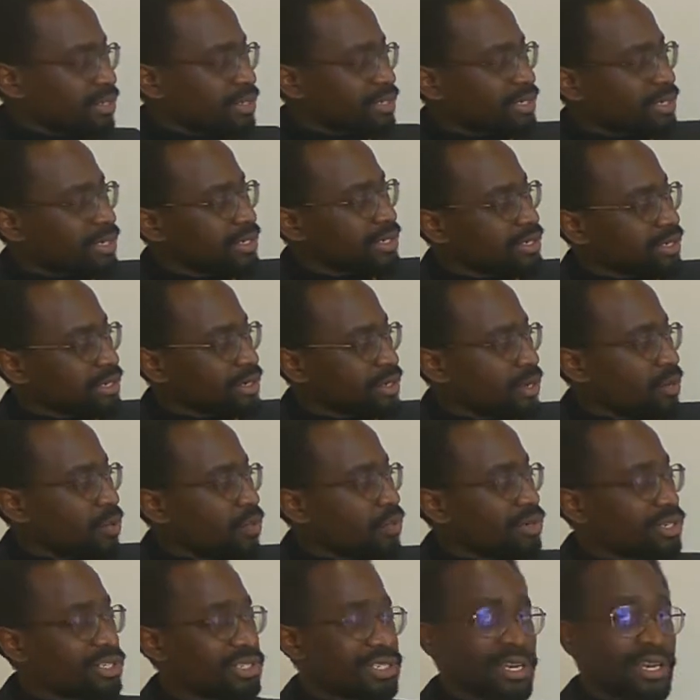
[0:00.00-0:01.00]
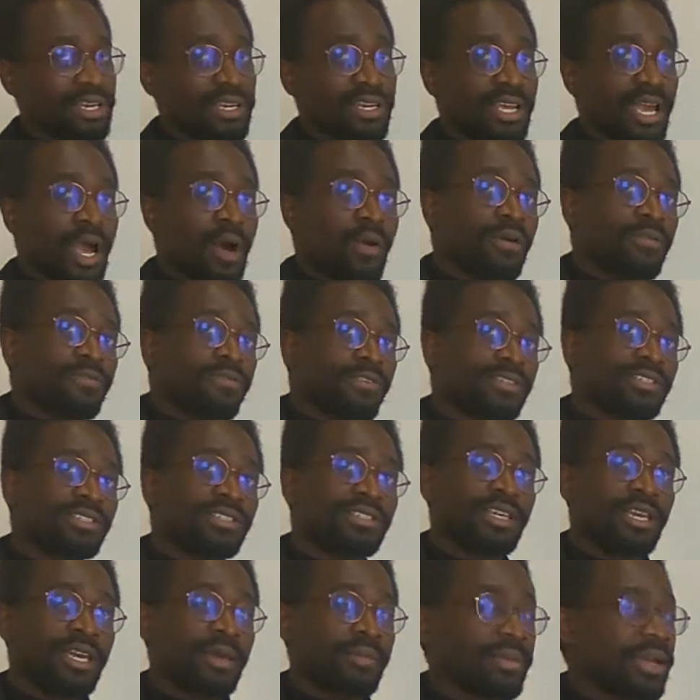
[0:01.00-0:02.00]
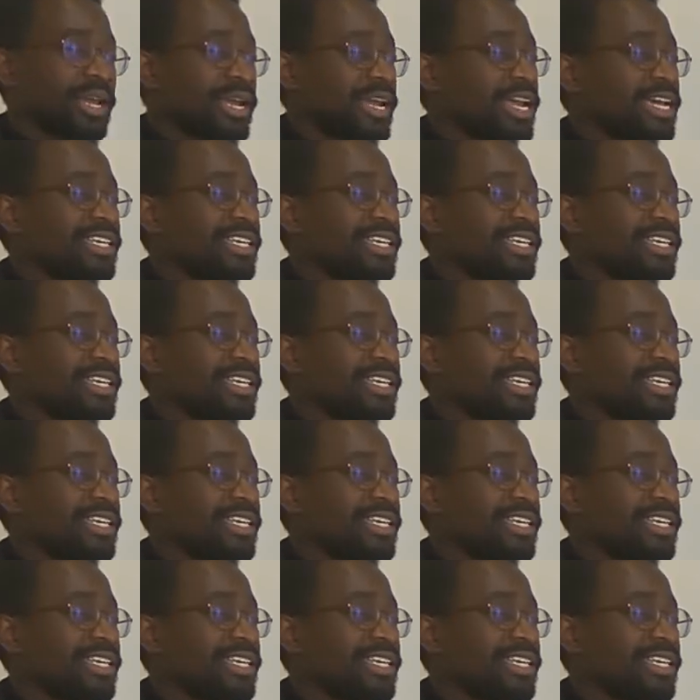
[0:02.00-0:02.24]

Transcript: the center, which is currently our first game.